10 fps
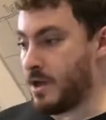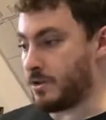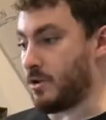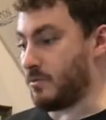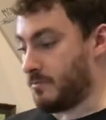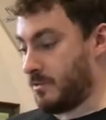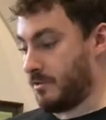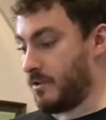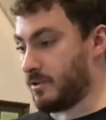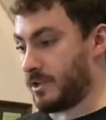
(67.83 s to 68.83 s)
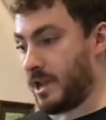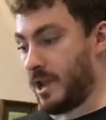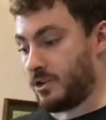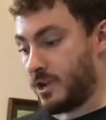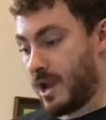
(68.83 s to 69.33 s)
So the first thing
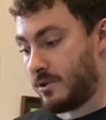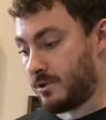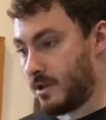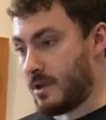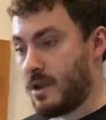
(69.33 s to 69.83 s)
I changed